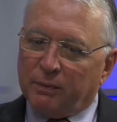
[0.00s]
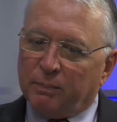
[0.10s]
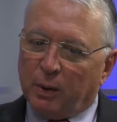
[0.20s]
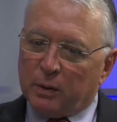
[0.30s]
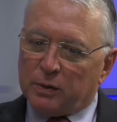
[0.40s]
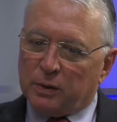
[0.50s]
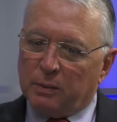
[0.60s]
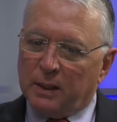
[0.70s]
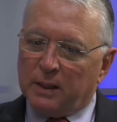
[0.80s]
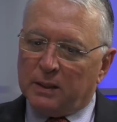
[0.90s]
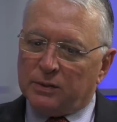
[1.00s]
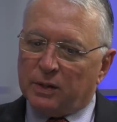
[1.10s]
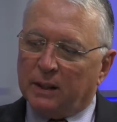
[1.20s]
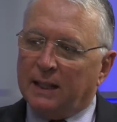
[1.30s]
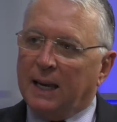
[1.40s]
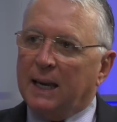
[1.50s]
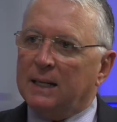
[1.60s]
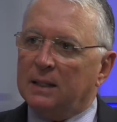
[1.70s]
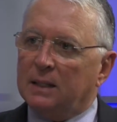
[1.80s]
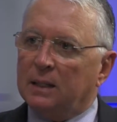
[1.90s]
person is a
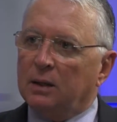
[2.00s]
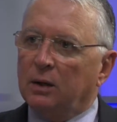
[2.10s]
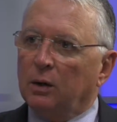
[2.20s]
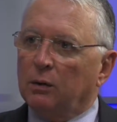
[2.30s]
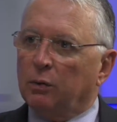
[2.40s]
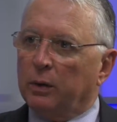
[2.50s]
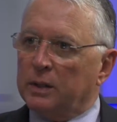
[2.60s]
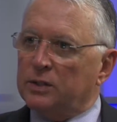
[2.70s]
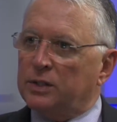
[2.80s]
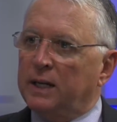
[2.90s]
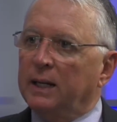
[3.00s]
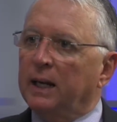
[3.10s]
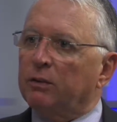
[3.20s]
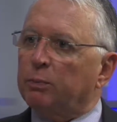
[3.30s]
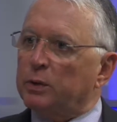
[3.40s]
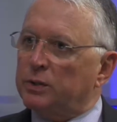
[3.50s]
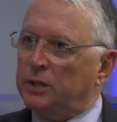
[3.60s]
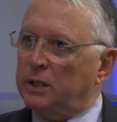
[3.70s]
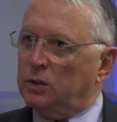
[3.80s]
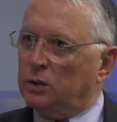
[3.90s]
candidate for this T-lift
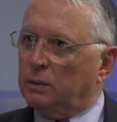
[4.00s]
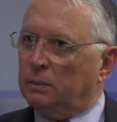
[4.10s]
procedure?